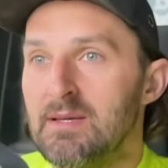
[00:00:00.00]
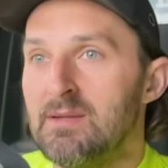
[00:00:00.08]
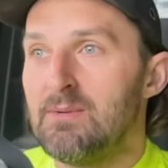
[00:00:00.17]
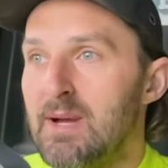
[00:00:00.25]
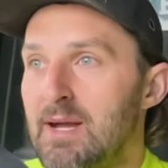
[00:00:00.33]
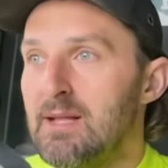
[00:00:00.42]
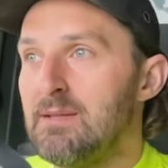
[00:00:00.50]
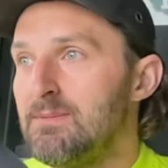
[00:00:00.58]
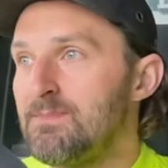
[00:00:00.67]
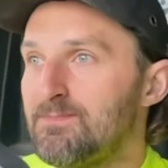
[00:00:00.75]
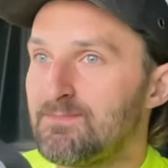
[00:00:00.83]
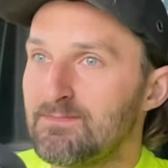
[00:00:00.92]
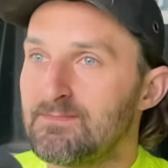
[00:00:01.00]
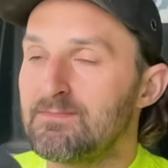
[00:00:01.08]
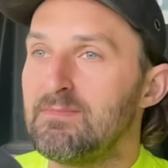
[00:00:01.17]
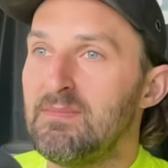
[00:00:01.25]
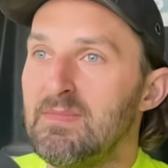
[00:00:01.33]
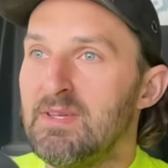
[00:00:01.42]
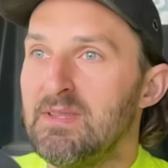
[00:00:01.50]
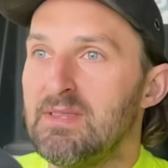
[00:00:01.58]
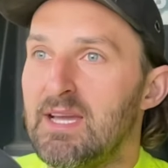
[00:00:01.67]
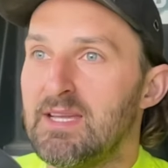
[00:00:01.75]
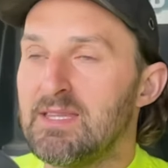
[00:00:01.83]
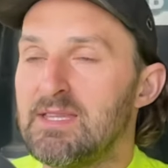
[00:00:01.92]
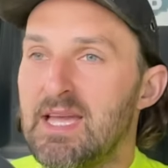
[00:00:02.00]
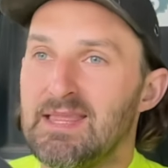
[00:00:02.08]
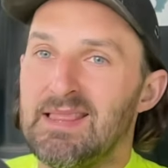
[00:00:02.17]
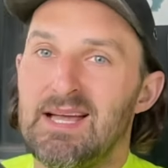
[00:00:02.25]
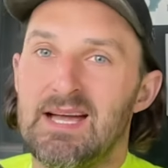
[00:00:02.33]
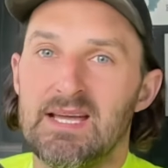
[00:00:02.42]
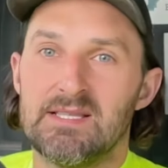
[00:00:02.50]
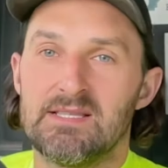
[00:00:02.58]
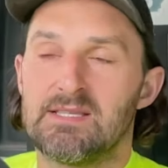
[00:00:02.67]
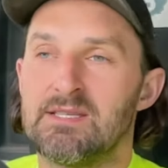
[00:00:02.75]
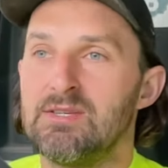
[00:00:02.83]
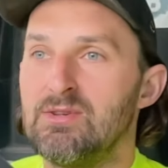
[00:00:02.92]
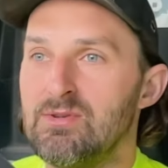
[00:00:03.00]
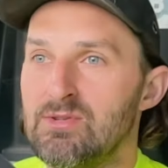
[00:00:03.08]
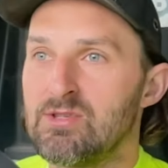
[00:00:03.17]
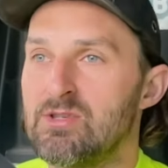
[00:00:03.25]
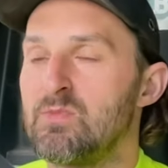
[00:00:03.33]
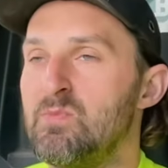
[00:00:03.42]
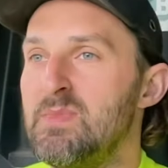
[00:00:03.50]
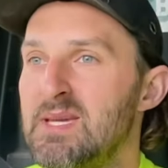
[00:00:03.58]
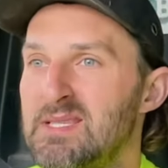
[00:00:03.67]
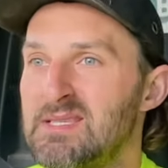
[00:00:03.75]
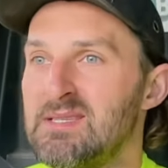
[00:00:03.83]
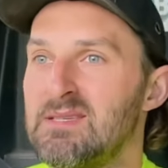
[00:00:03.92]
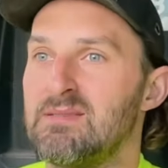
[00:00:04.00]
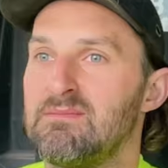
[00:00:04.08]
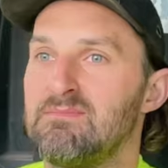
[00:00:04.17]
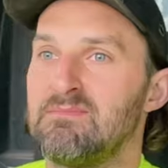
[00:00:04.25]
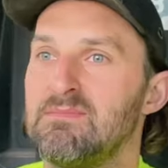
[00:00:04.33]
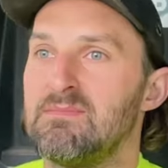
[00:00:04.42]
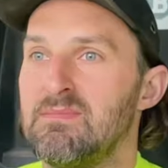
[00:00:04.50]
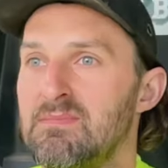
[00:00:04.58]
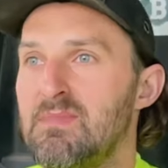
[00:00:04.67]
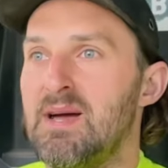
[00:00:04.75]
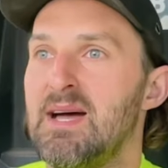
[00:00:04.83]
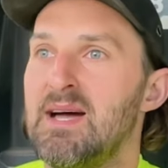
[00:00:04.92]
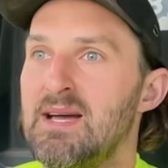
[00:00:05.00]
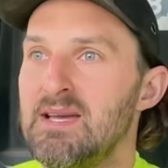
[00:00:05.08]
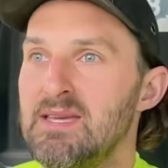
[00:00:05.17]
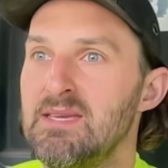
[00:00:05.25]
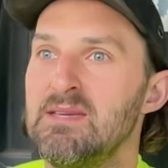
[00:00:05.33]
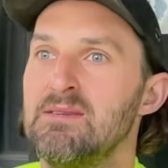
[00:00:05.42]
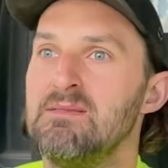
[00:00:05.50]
Well, they had a deadline to submit my